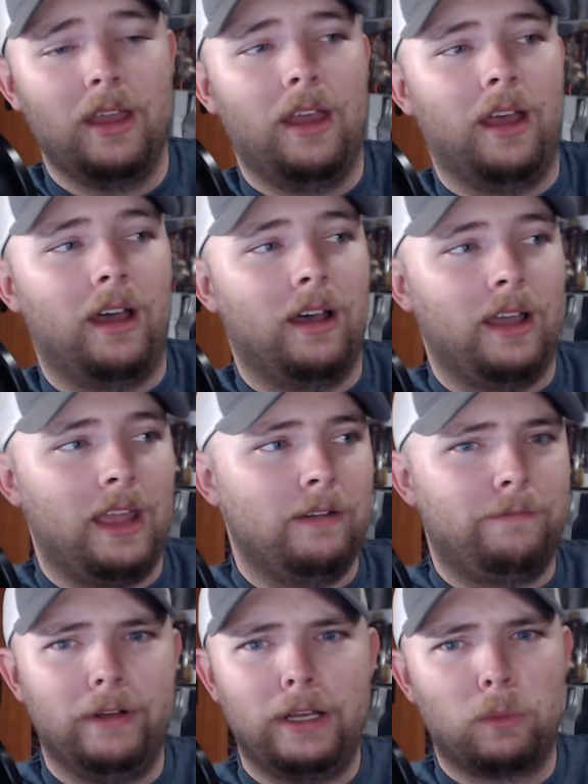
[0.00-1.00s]
And
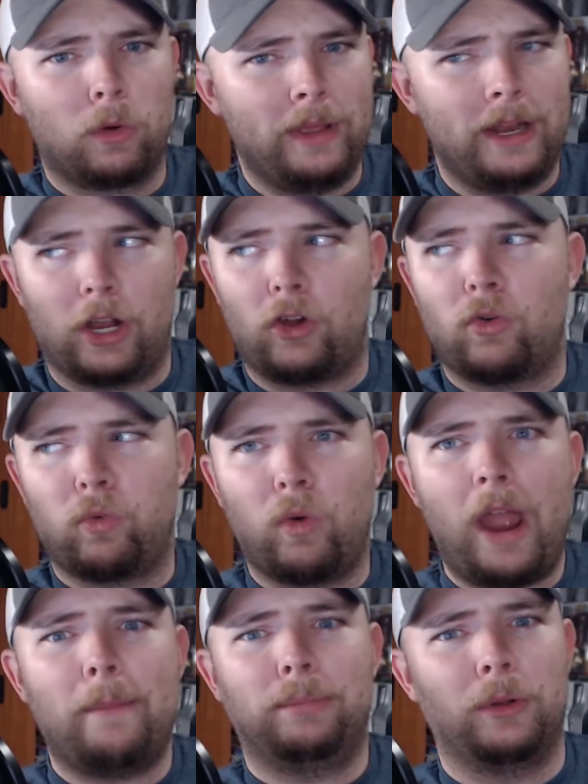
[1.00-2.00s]
Infinity War made a
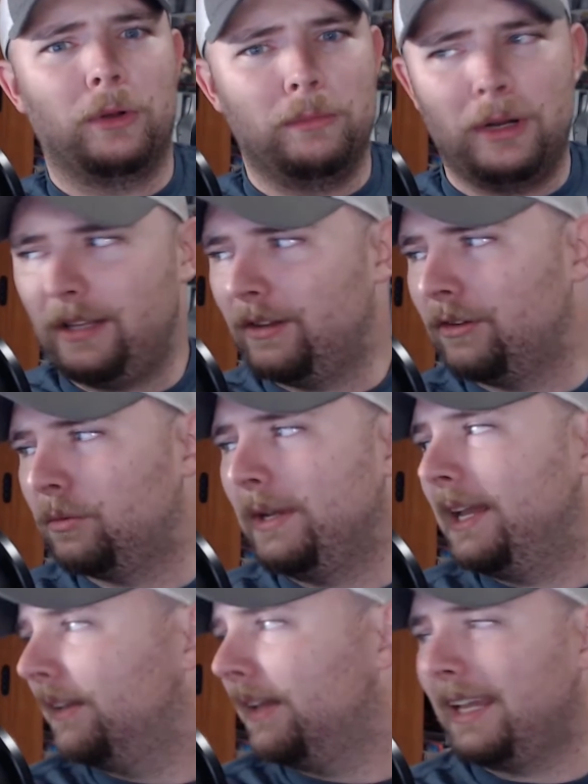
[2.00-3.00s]
crap load of money this
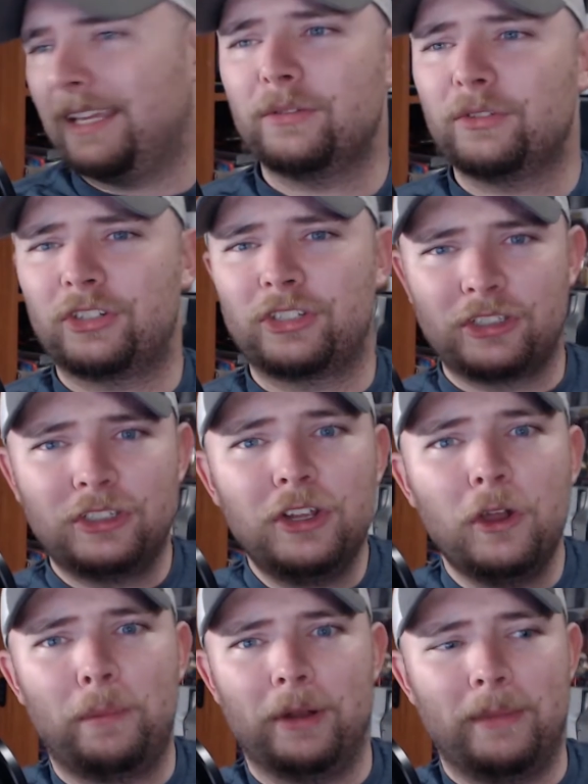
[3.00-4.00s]
weekend. Like, it's
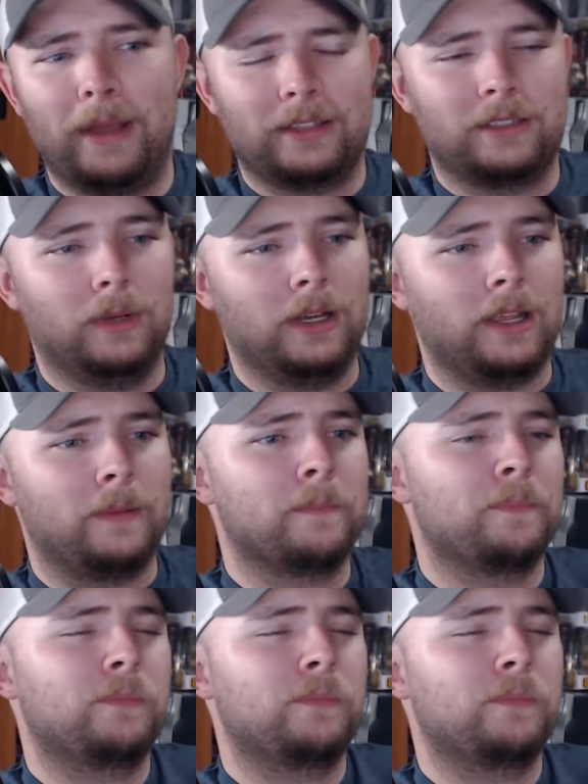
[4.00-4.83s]
stupid amounts of money.